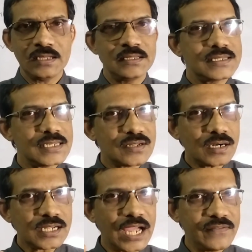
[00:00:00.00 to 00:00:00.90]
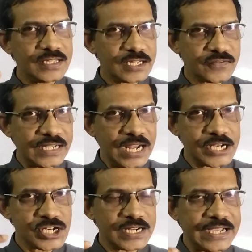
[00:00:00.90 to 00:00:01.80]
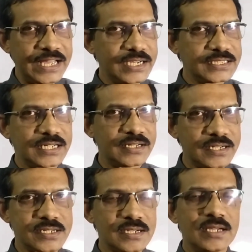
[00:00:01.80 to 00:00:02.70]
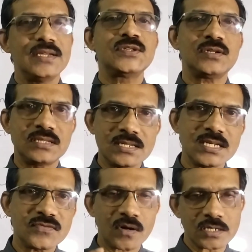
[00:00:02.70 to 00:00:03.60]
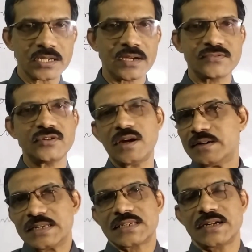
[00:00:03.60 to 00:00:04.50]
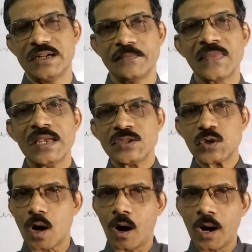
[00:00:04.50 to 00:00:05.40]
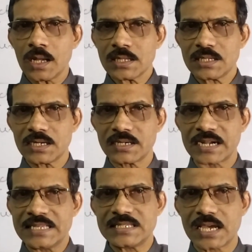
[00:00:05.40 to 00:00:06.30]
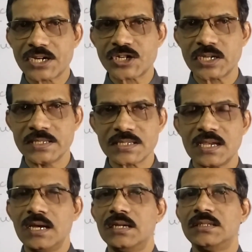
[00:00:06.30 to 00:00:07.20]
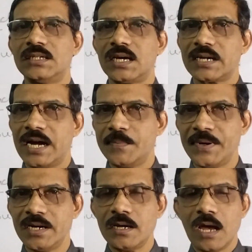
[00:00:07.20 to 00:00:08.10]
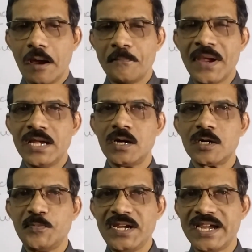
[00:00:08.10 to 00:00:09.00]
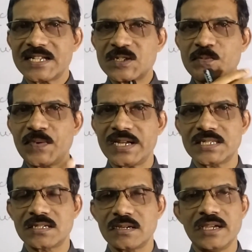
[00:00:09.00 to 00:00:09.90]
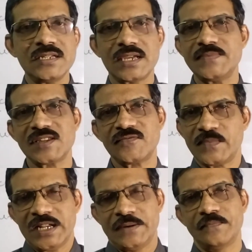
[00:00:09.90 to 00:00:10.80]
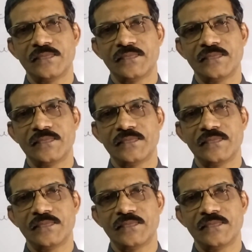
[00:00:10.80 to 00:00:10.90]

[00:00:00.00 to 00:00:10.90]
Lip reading: This is not having that financial character in it. So this is what you have to understand. So all the transactions that are happened may not be expressed in terms of money.